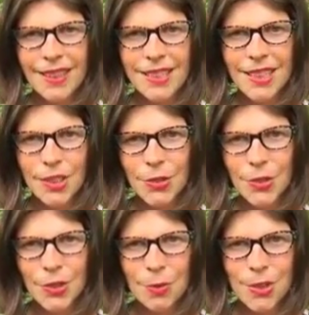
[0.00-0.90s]
Sending you
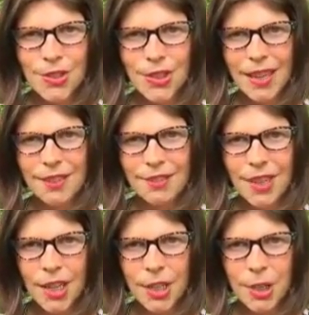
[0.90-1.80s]
so much love
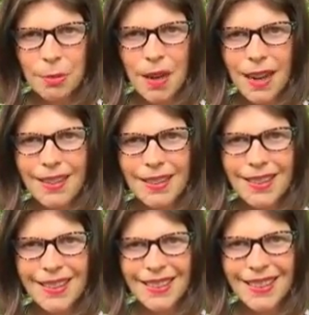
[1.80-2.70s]
on your path
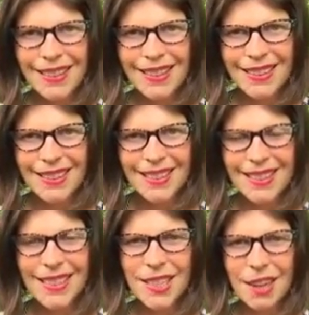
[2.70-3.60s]

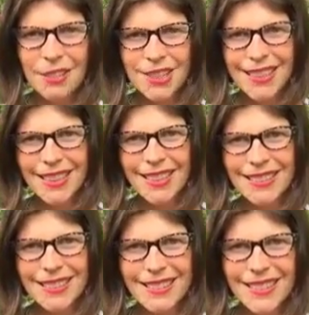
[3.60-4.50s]
to sovereignty.
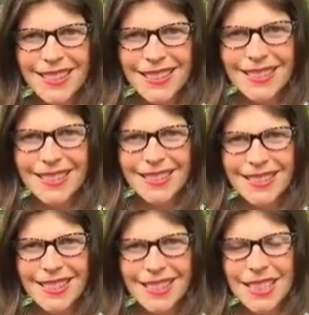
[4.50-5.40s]

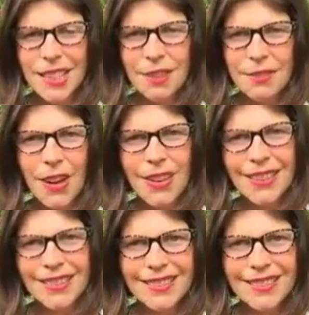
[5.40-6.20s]
Jessica Bacham.